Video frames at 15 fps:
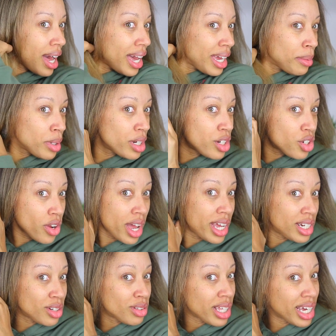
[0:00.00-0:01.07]
I am going to try
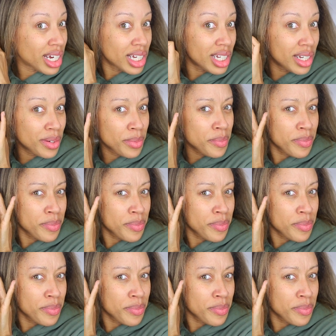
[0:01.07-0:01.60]
and do like a